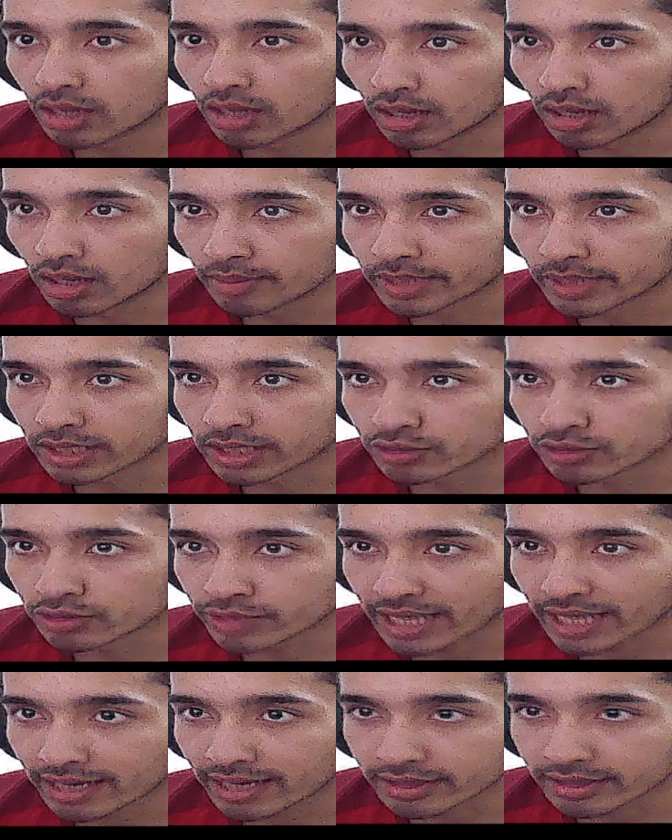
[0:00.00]
because we
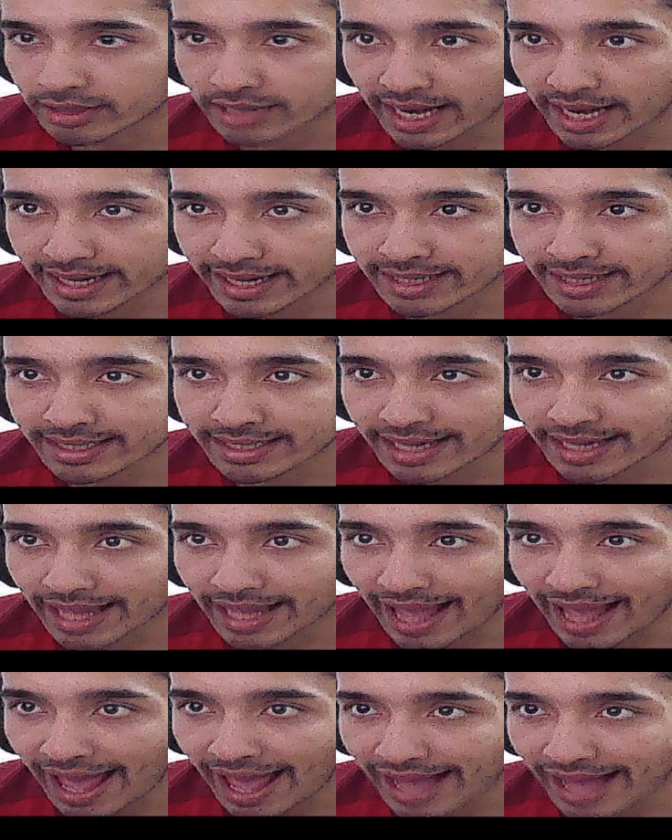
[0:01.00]
cannot directly
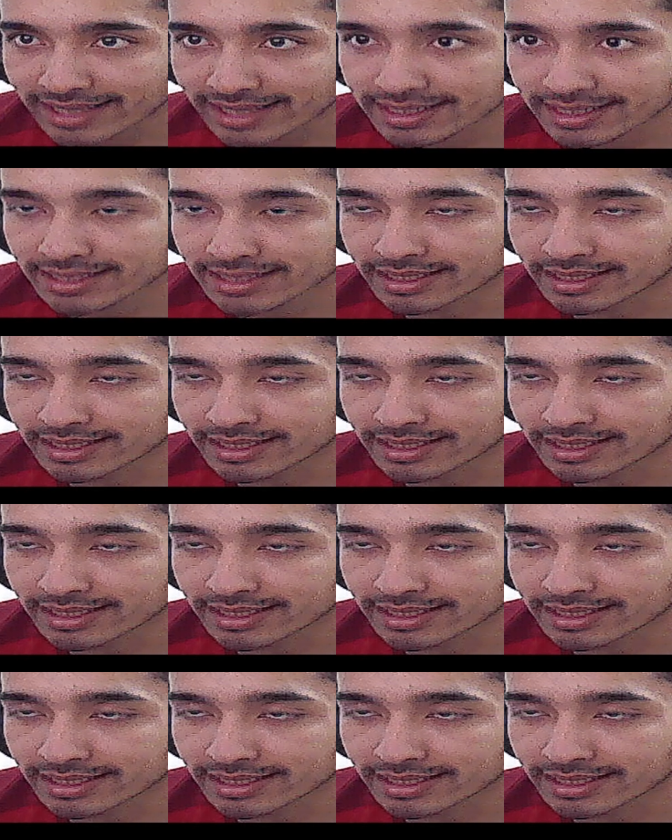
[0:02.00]
access